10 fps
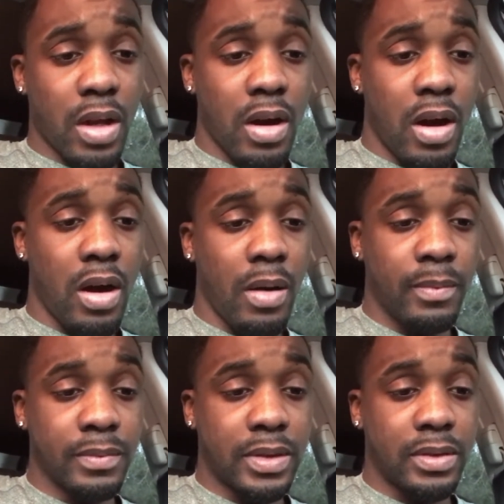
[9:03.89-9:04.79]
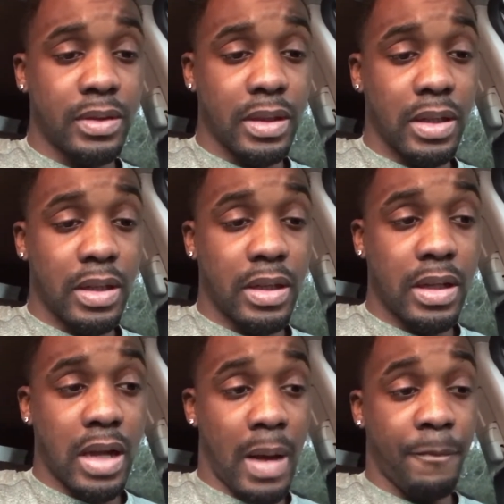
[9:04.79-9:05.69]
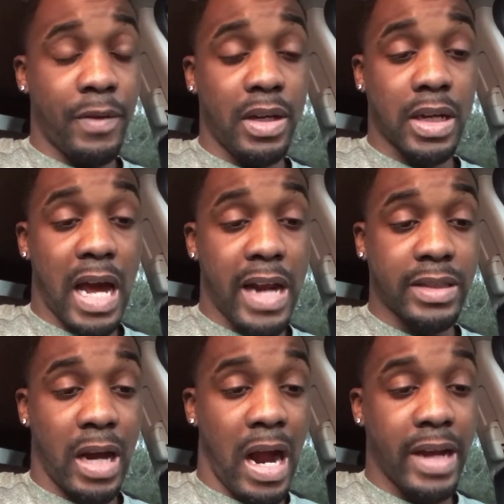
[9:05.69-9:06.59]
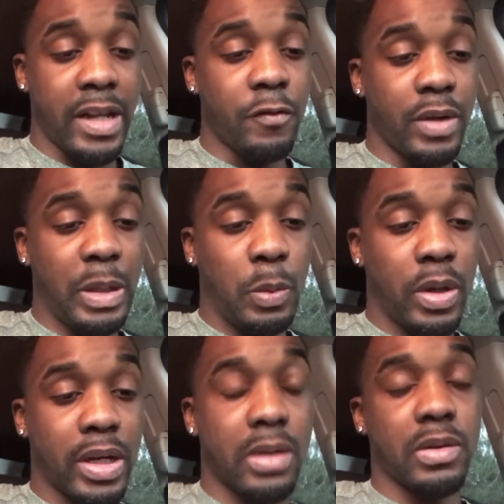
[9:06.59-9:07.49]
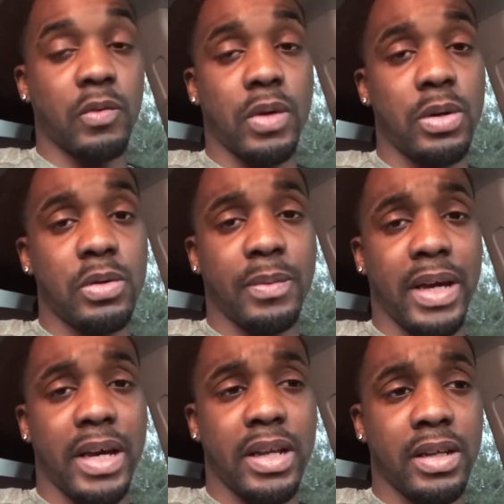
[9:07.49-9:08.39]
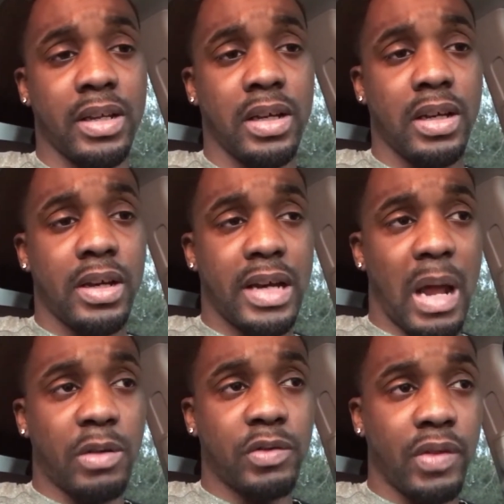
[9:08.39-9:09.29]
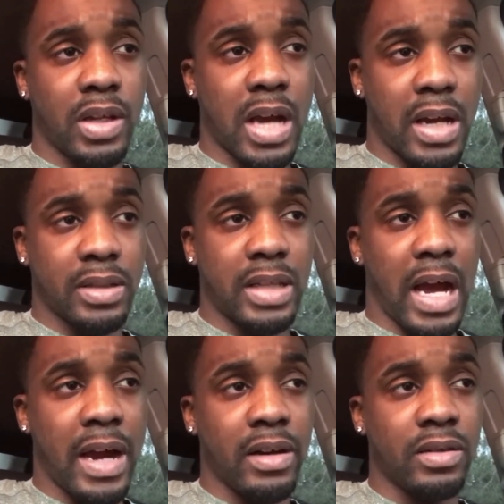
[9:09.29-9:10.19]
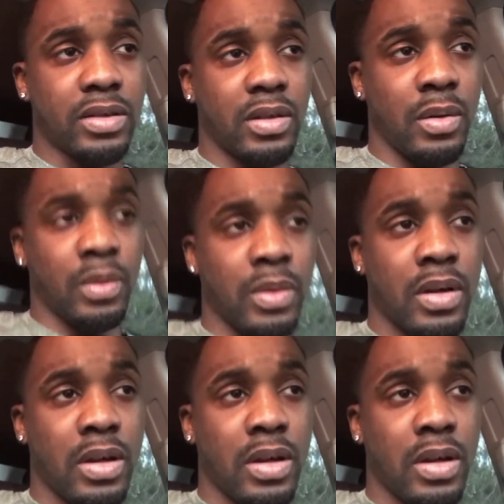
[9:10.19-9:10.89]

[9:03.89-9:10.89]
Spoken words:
I'm feeling kind of tired. I didn't really want to get on the road, man, and I was feeling kind of tired. So